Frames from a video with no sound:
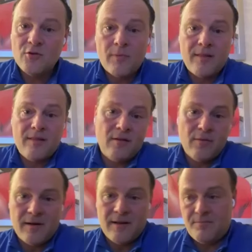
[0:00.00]
so but,
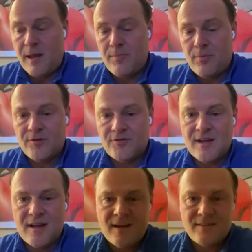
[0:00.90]
but people are
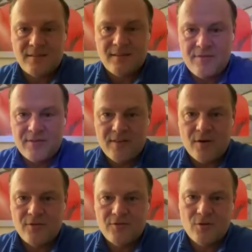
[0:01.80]
saying that's eleven
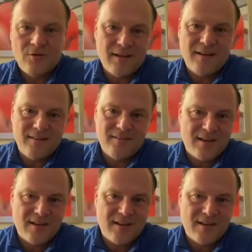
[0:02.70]
though. So then